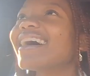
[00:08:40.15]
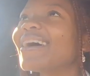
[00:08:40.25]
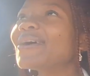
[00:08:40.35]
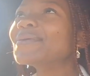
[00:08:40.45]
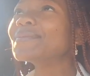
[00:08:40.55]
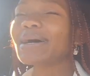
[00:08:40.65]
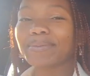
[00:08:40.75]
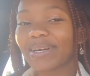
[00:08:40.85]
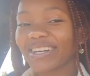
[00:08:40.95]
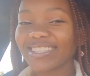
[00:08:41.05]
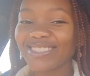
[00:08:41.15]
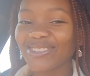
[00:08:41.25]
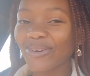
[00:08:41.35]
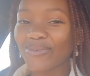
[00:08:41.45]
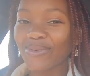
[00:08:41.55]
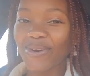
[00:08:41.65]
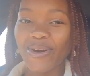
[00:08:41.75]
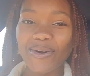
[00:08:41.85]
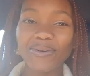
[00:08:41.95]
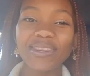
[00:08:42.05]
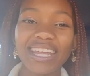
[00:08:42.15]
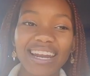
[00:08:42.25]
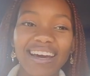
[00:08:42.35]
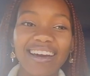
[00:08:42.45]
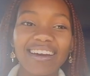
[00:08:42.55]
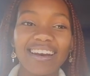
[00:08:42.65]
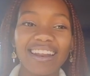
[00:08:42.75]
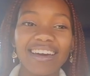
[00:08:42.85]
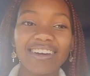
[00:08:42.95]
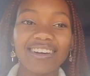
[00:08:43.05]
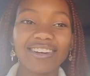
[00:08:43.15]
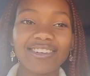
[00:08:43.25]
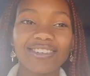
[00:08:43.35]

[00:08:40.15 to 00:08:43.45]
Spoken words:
My parents don't know that I like